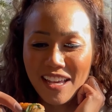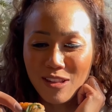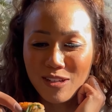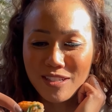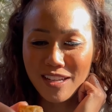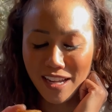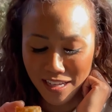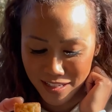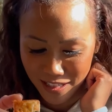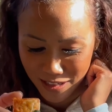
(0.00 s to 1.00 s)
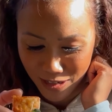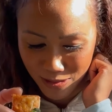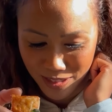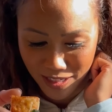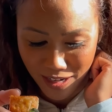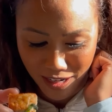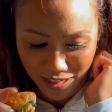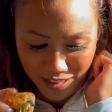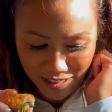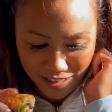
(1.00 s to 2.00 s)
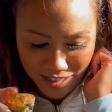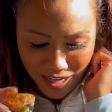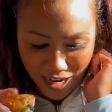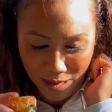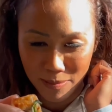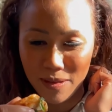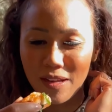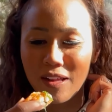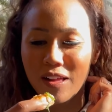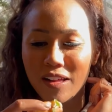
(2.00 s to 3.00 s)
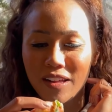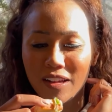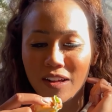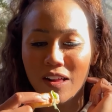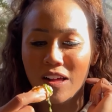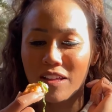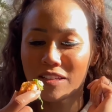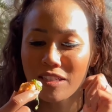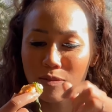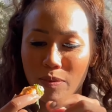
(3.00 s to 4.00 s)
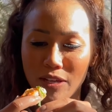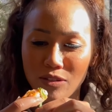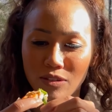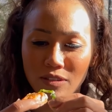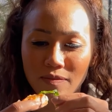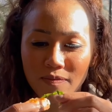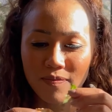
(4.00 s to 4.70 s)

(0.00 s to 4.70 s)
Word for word: It looks nice and toasted on top. It's basil,